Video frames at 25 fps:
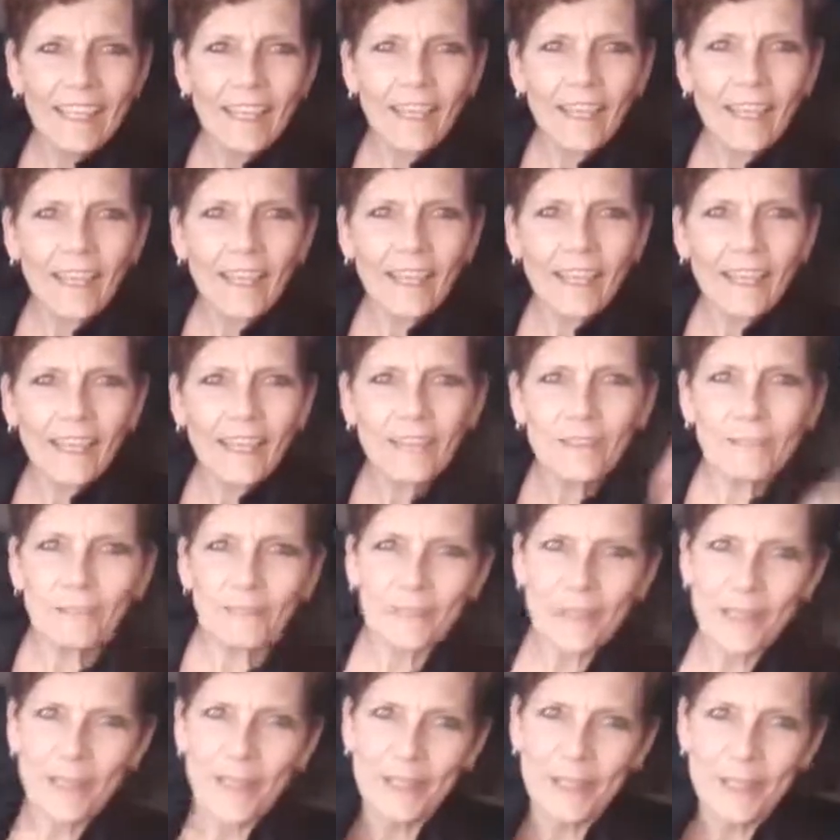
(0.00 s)
Hey
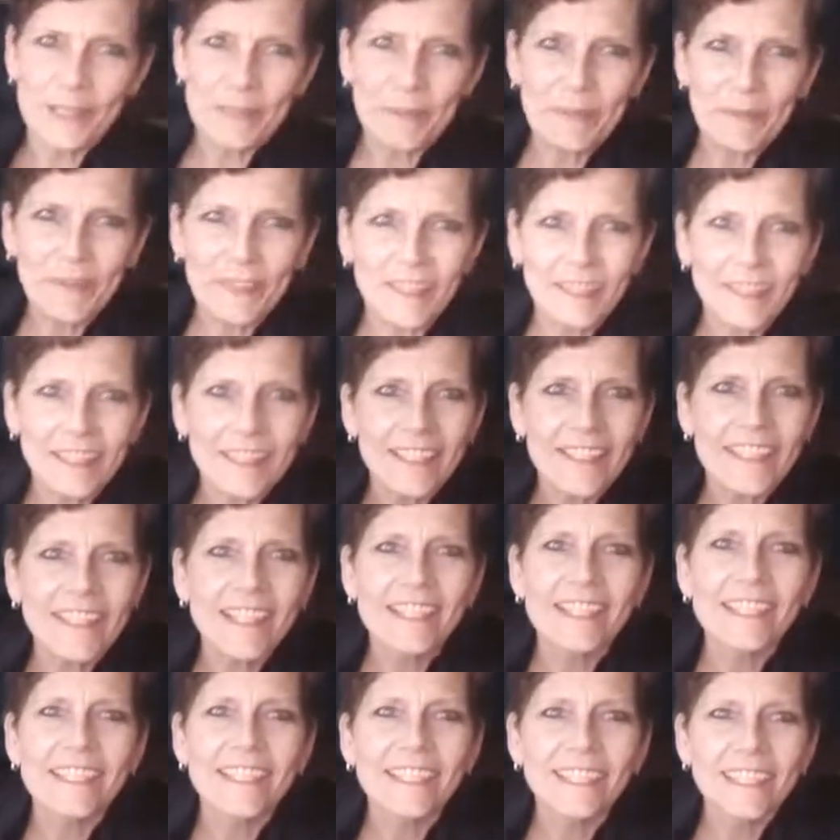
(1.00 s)
Facebook, this
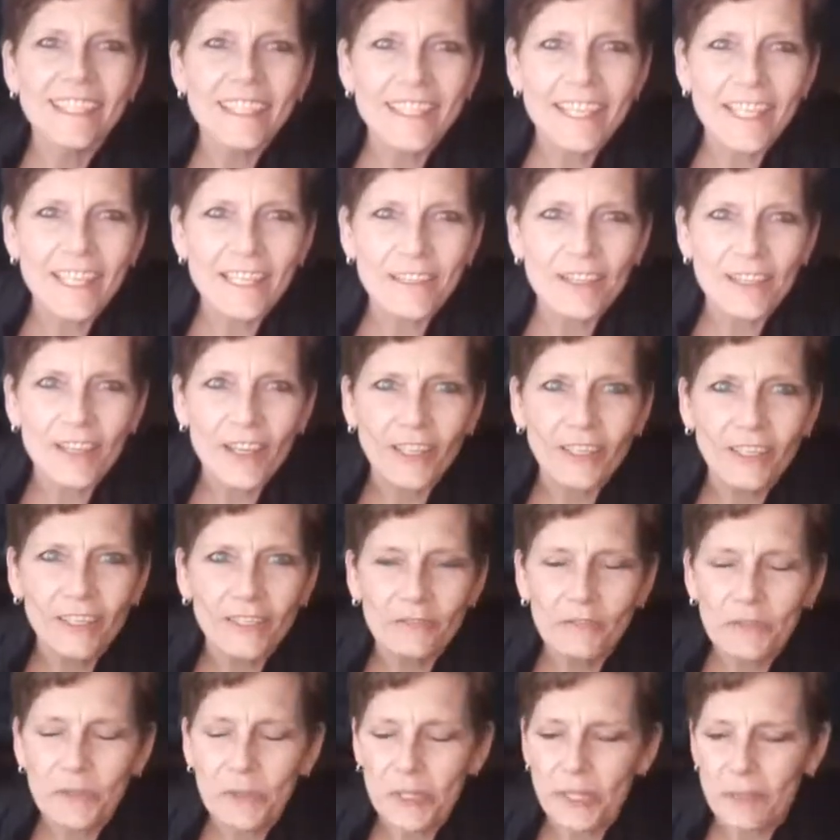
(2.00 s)
is Cindy Daychuk
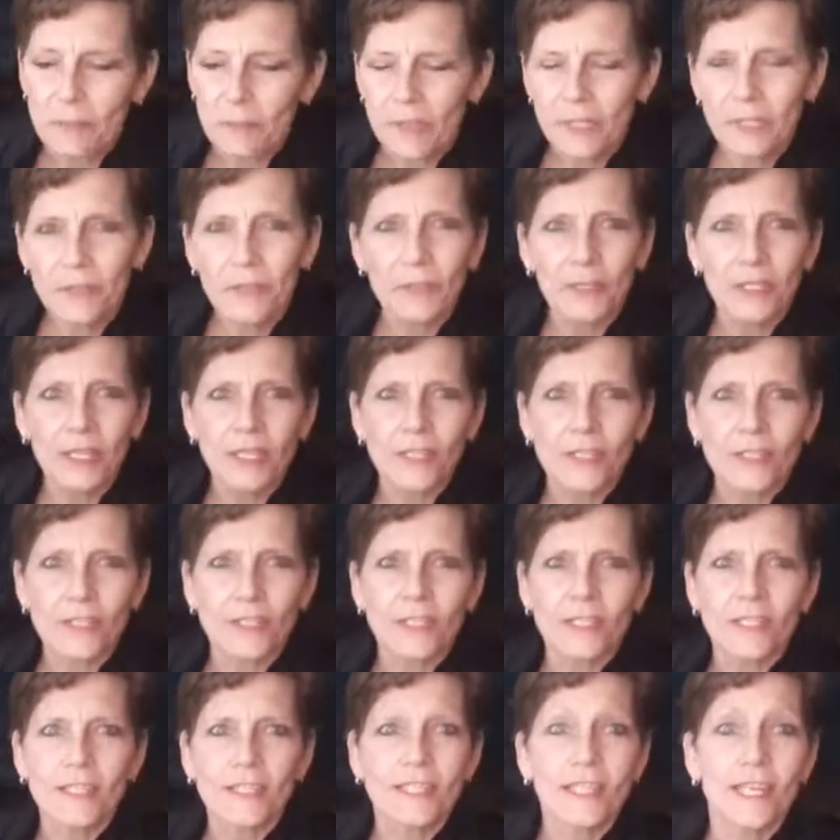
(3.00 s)
of Queen Bee
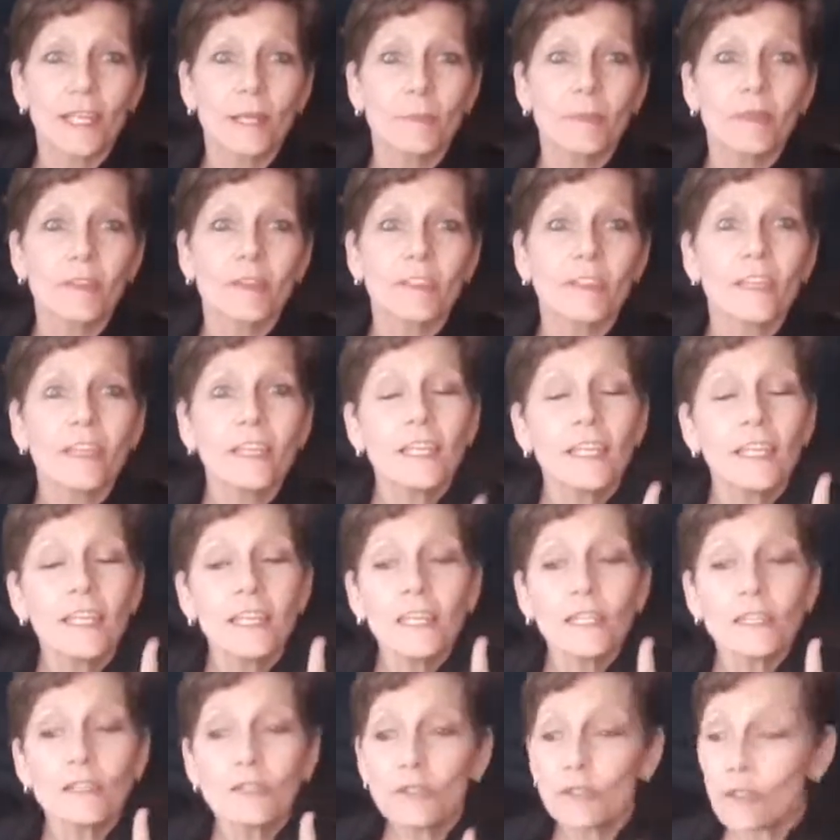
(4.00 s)
Creations coming
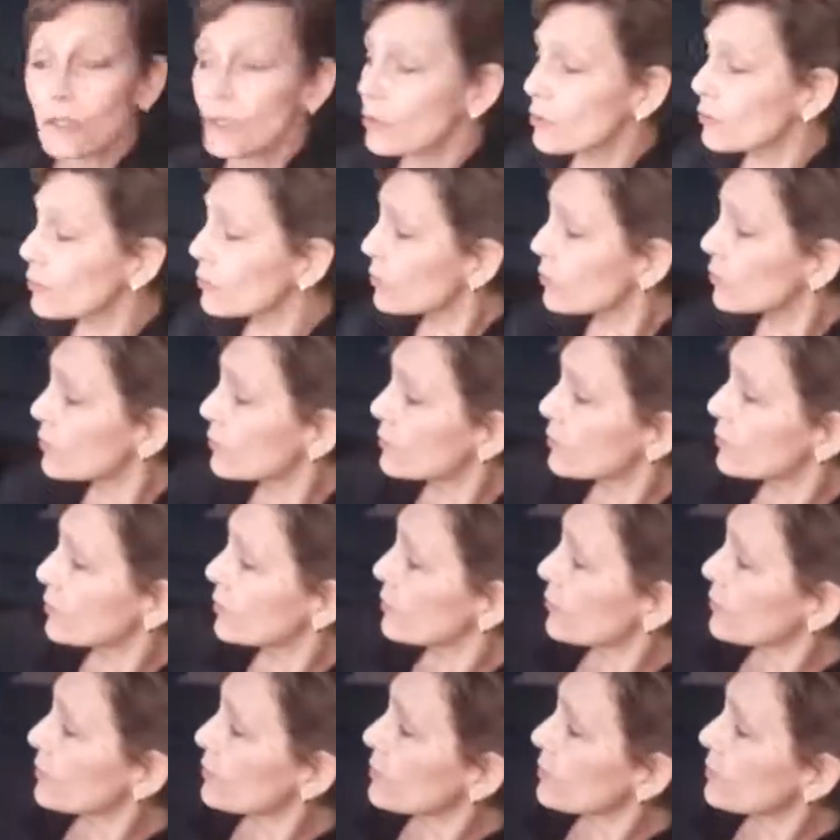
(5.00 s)
to
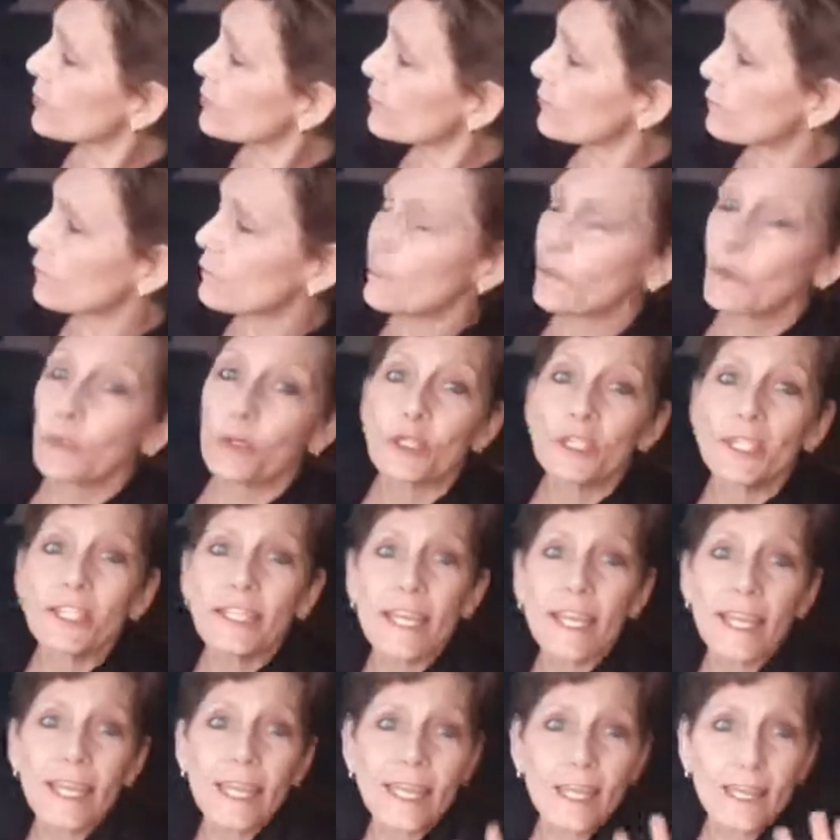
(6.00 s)
you for
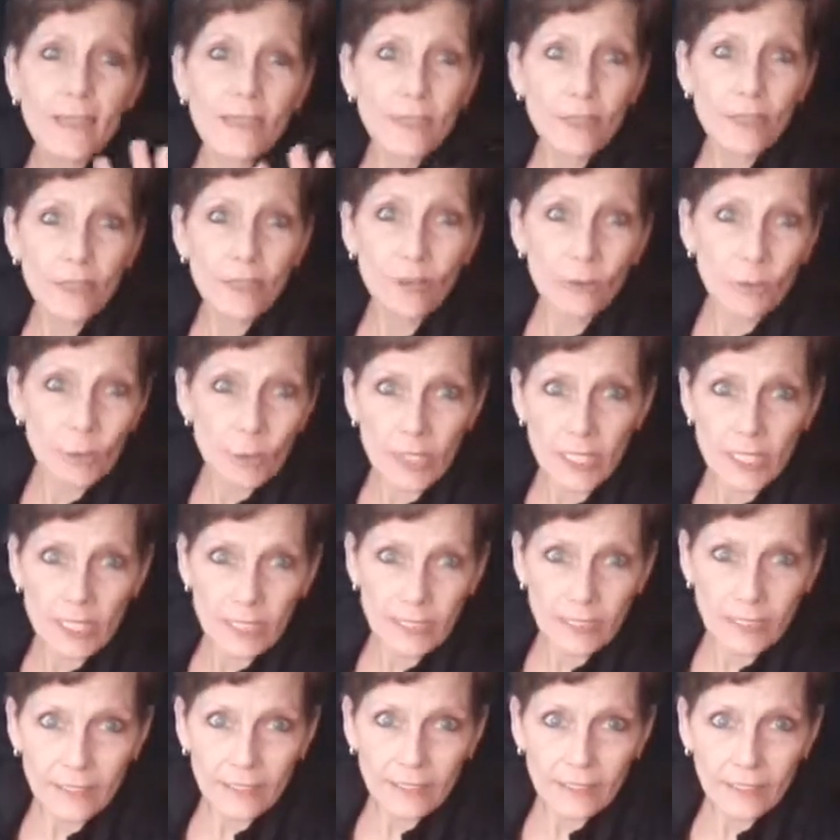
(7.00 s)
day
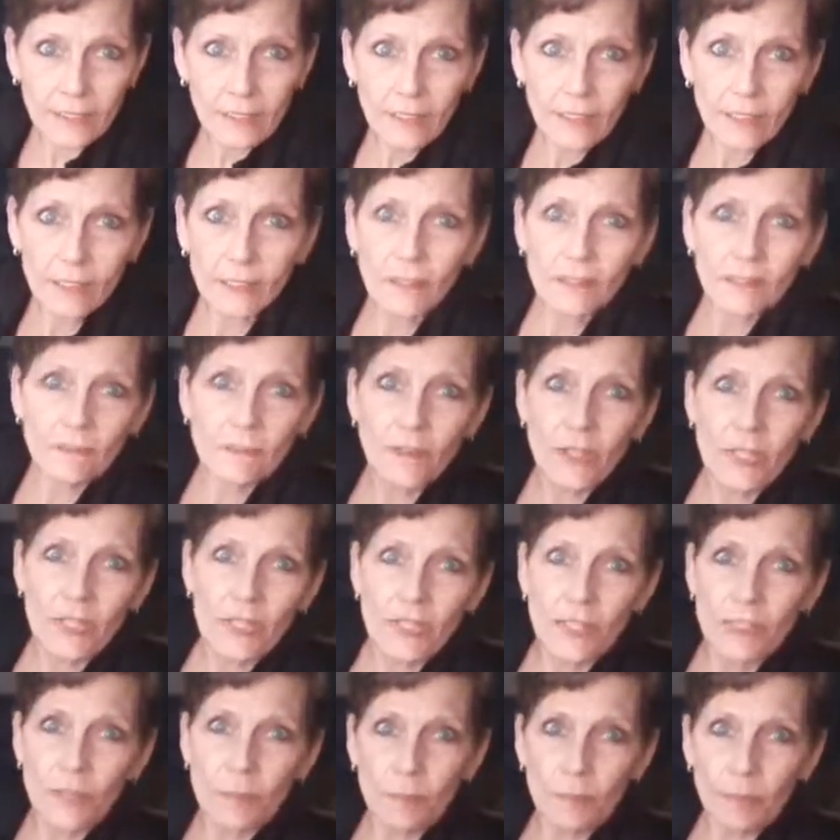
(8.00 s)
three of
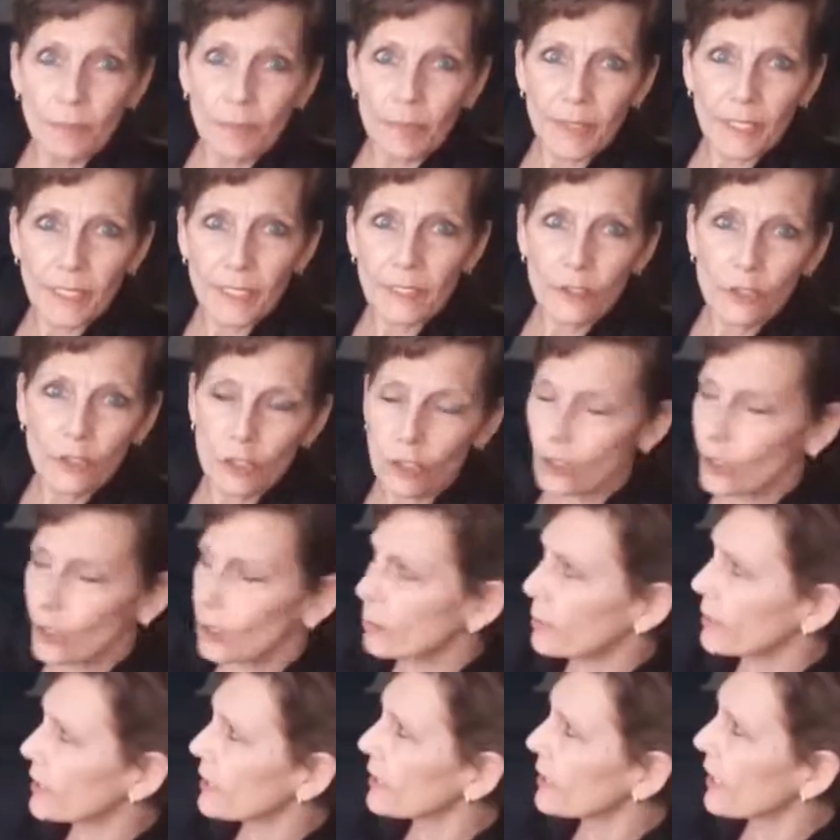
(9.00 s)
this big
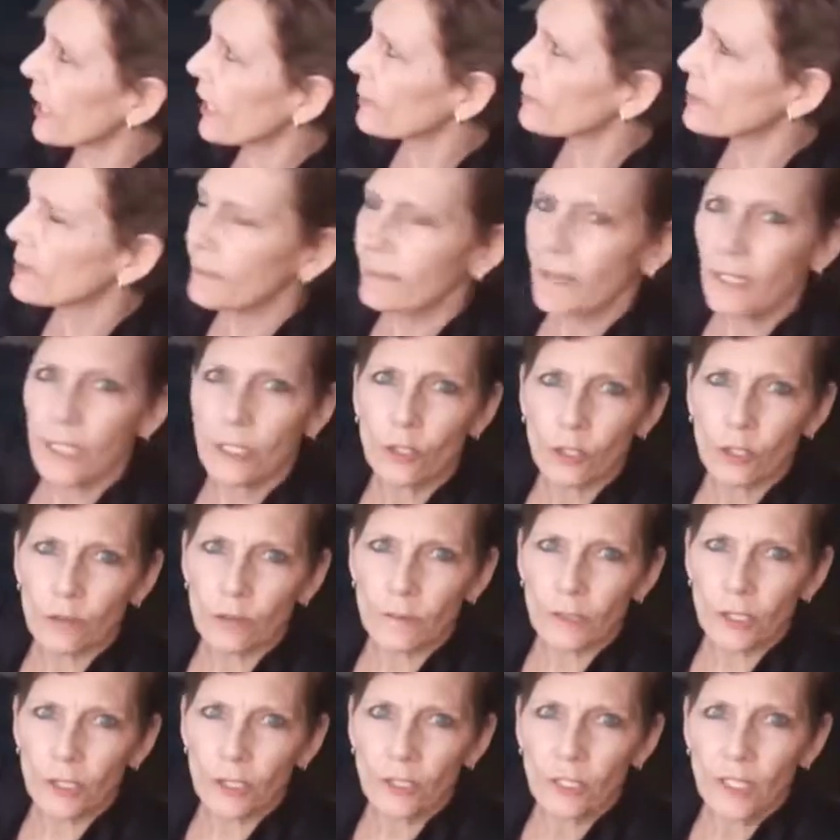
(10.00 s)
Jacobean cabinet
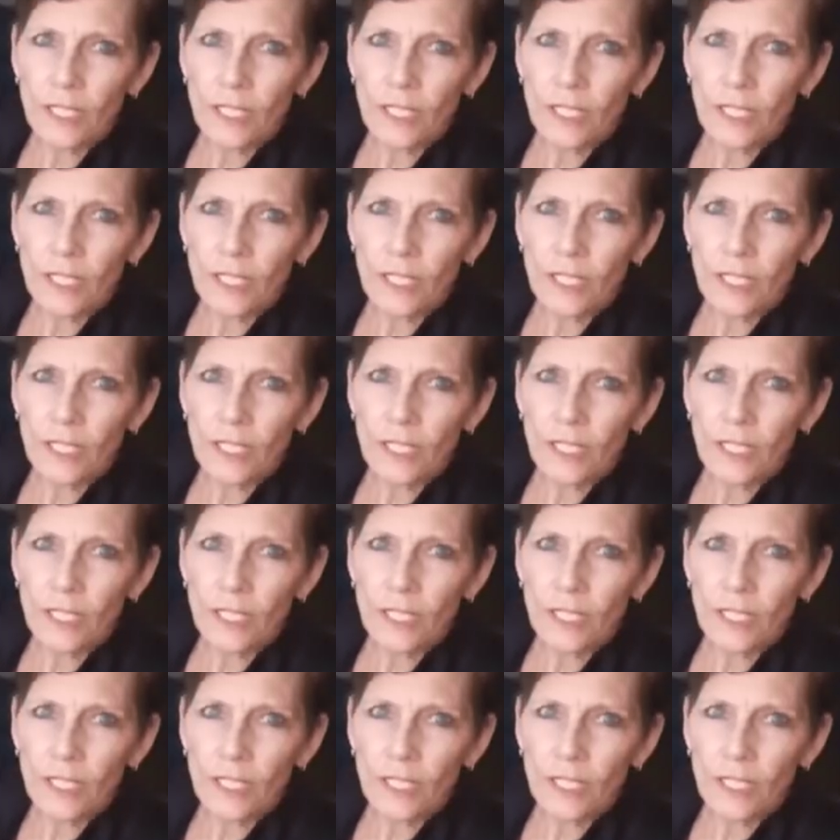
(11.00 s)
makeover.